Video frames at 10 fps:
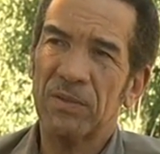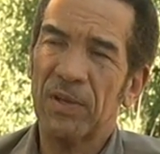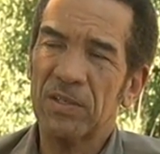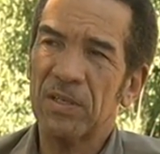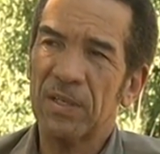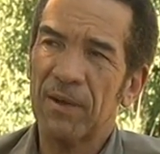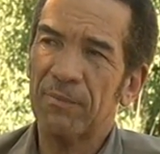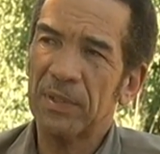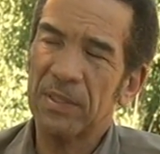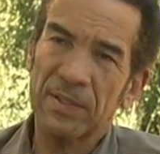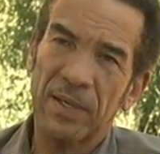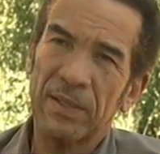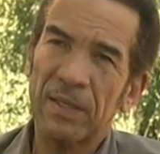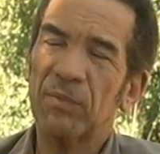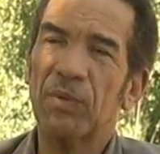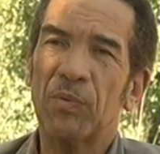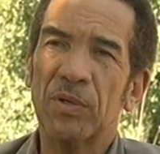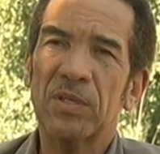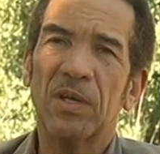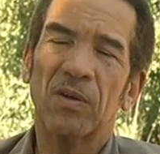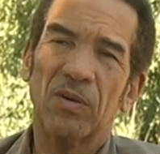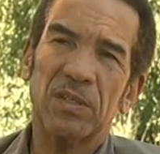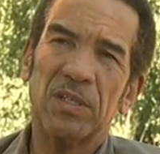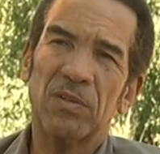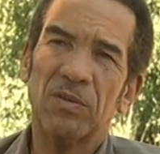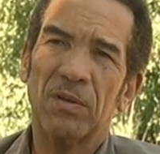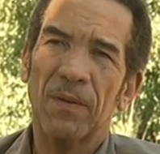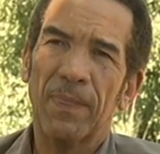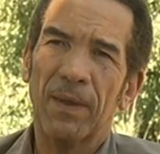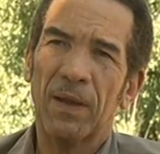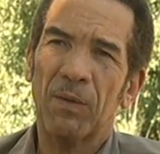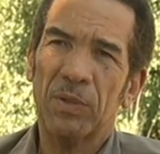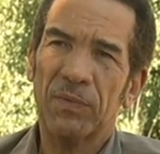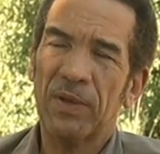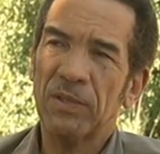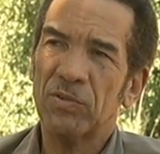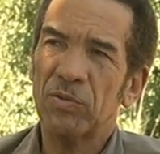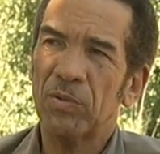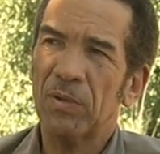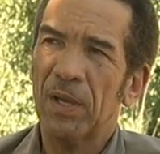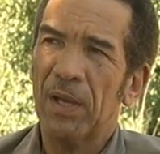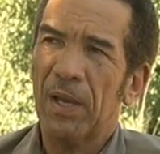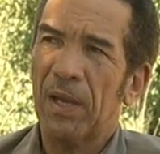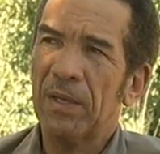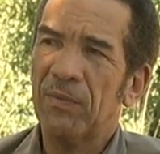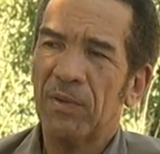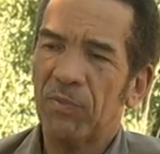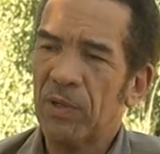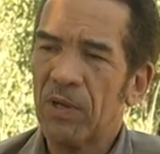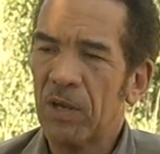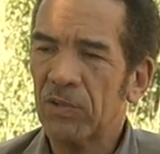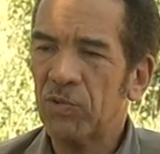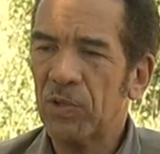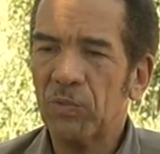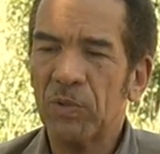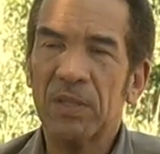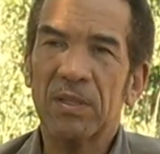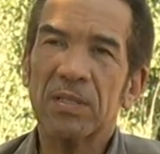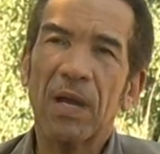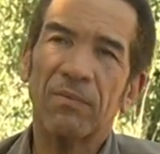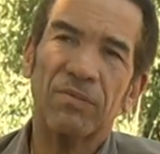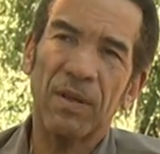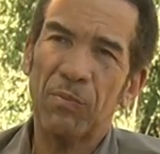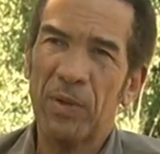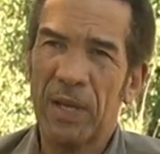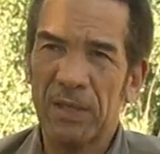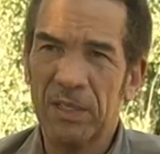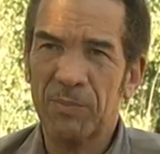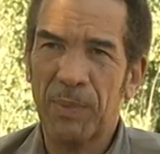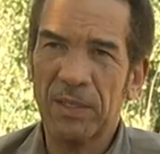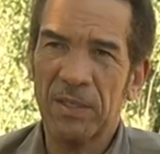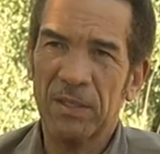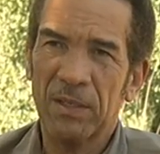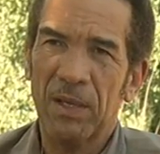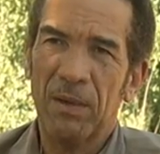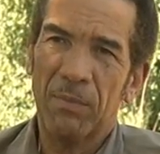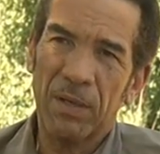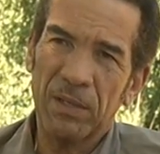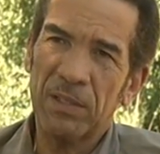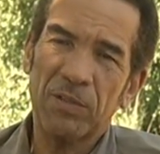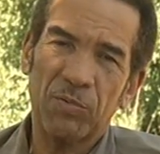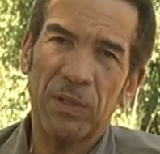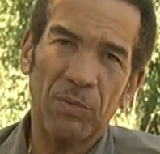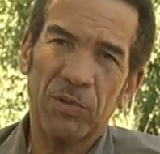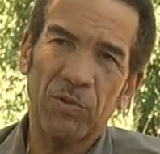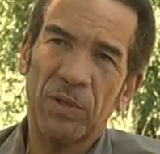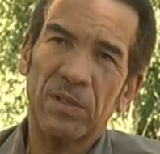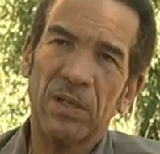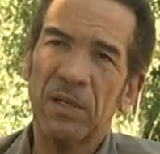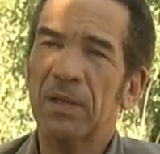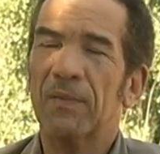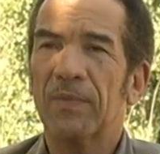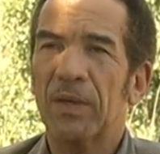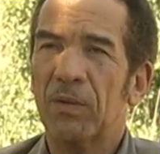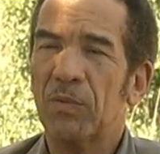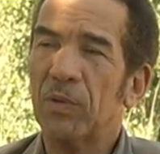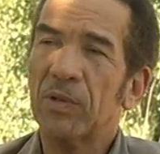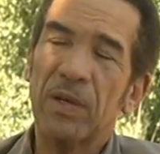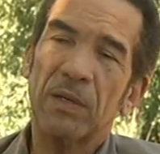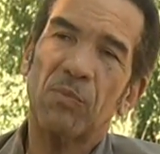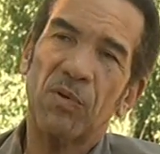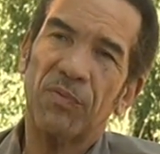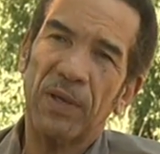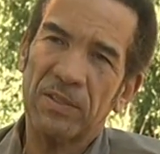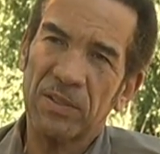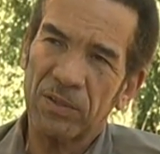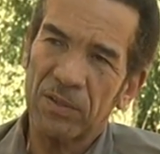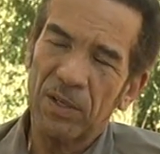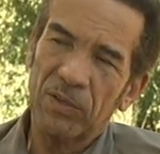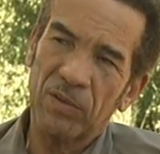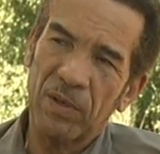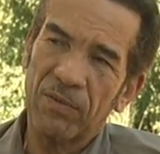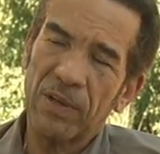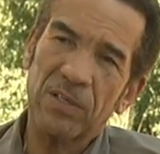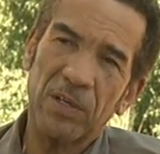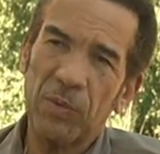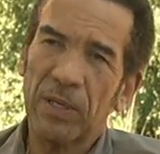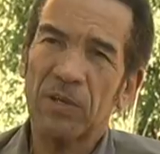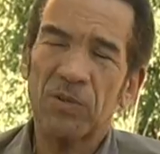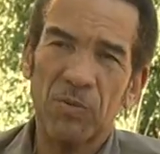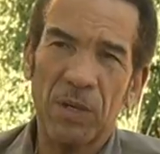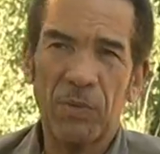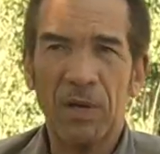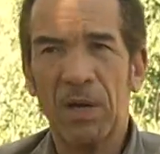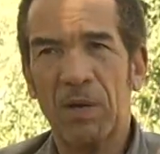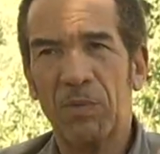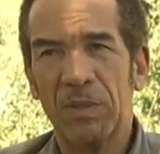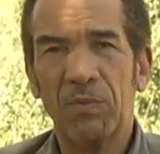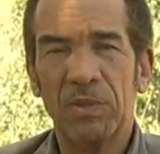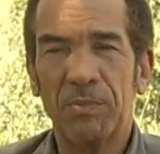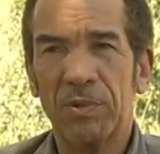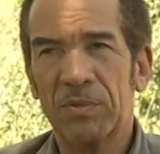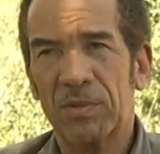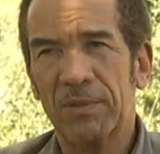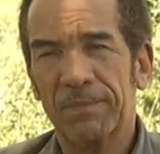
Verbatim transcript: Eventually, government decided that we would continue uh, with Phase 2 and even if we can't do it within the time frame we had expected, but at least we will do it in we will create more phases so that eventually we get to where we are with, with BIUST.